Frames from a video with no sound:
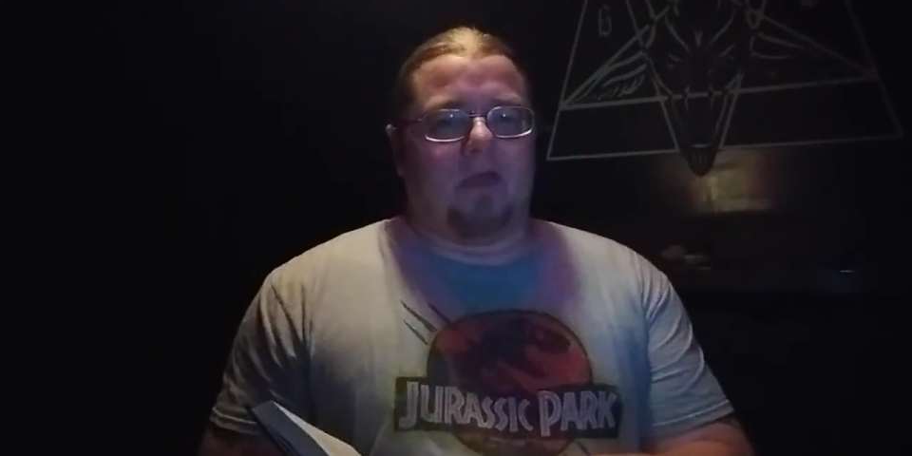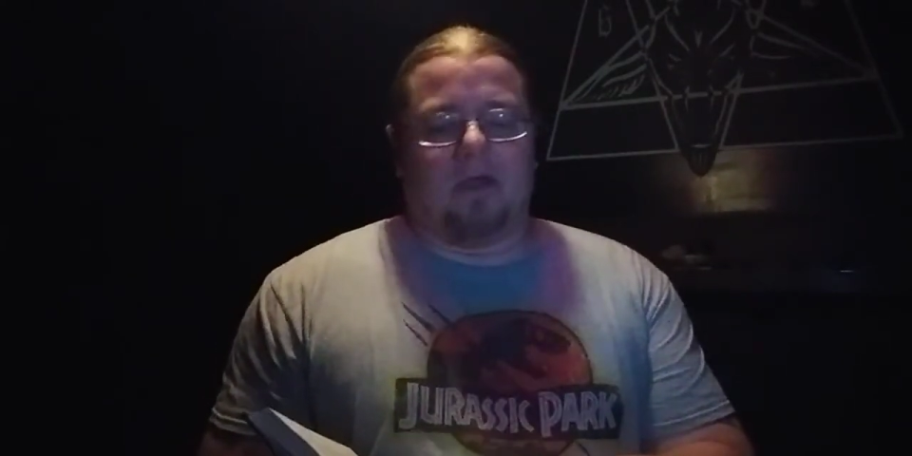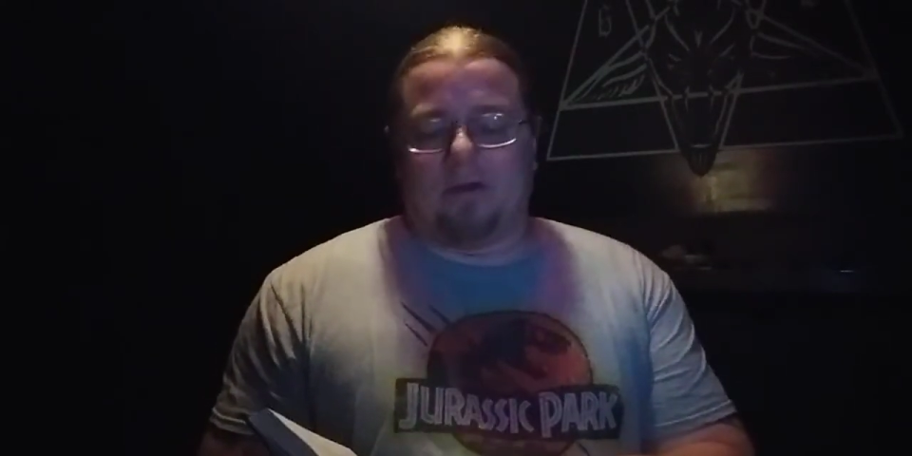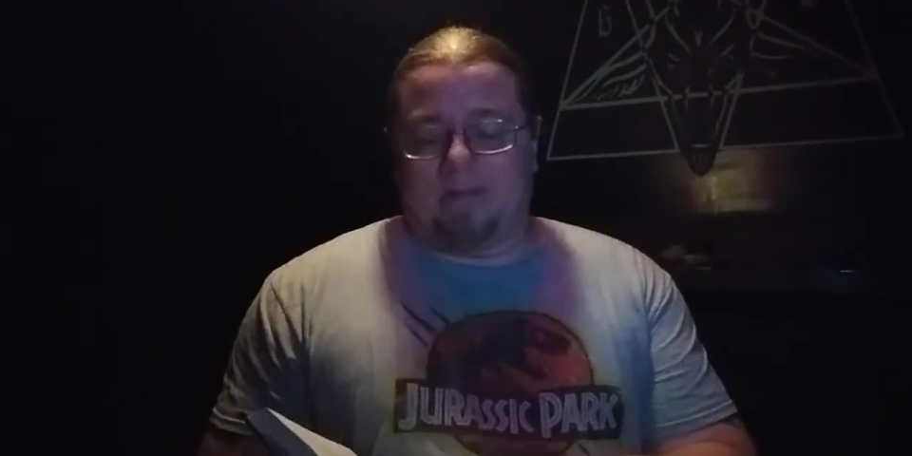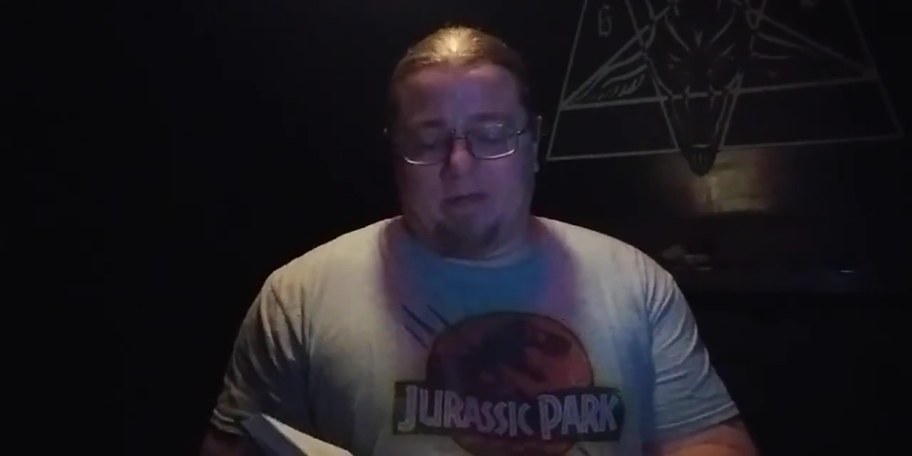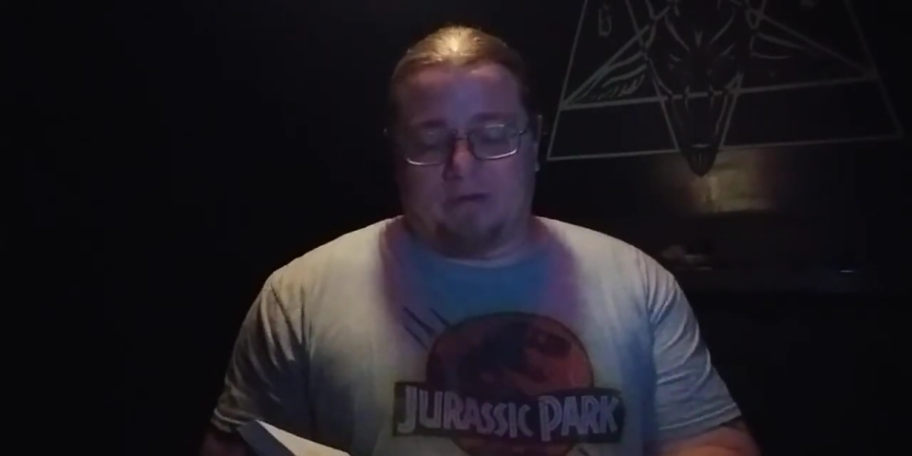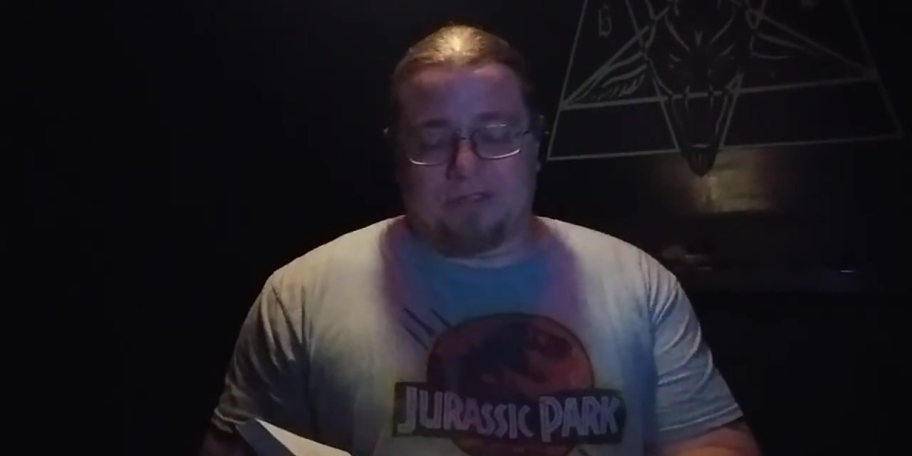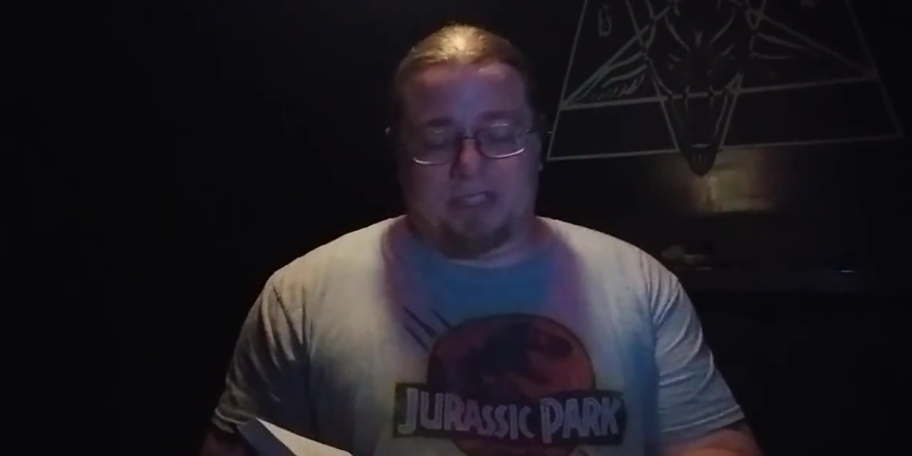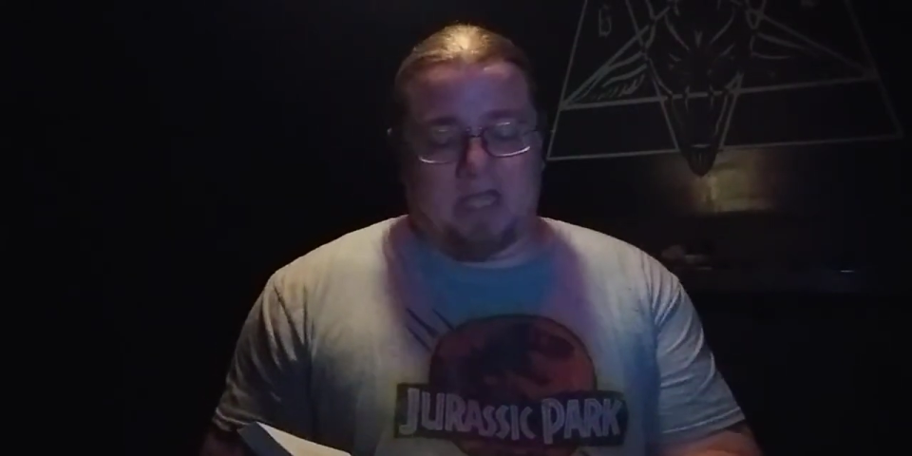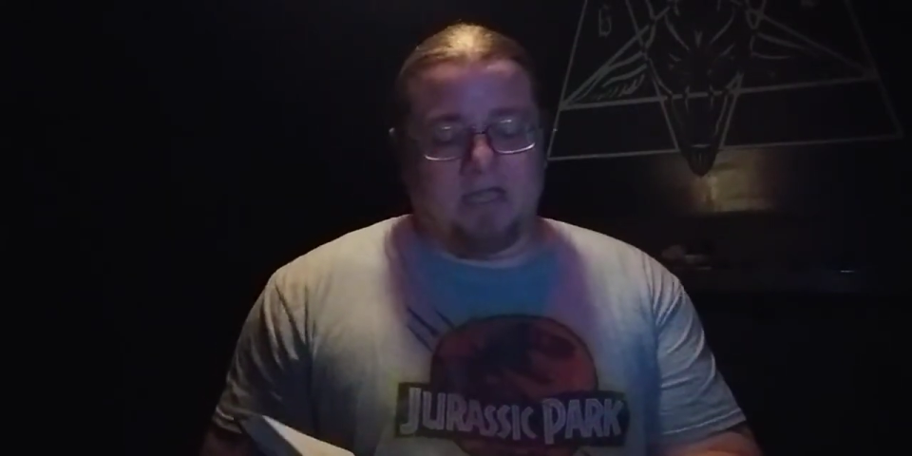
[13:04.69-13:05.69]
other
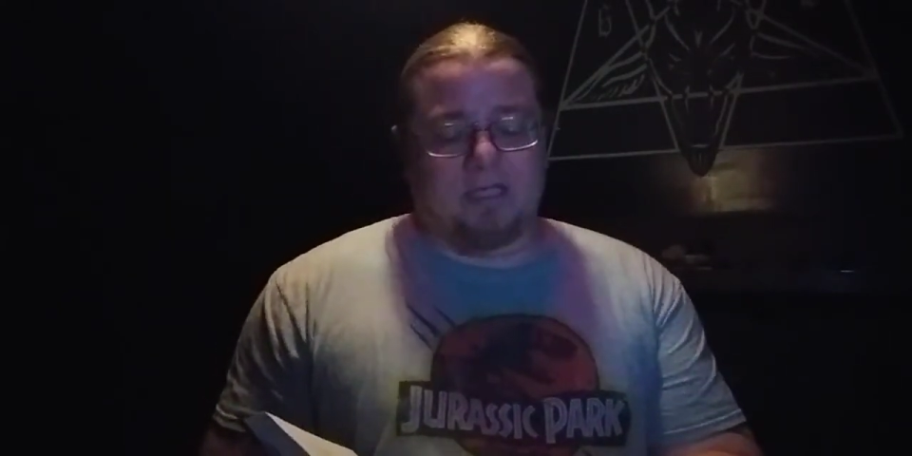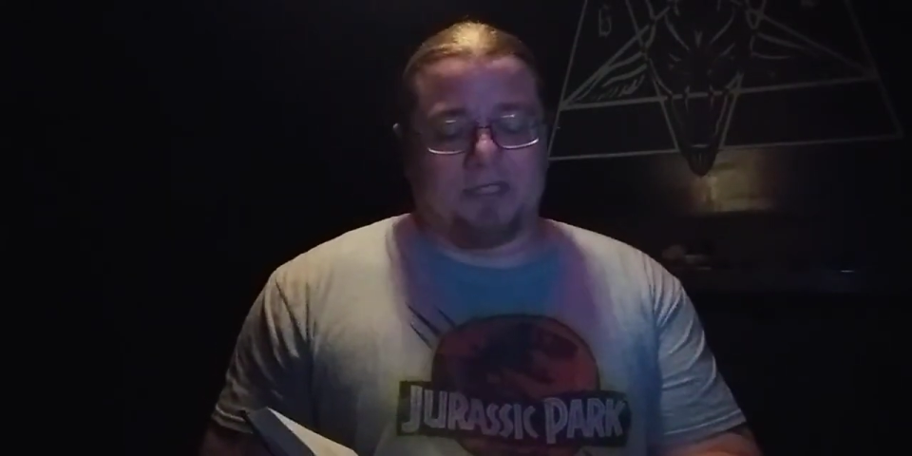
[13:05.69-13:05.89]
people's sake,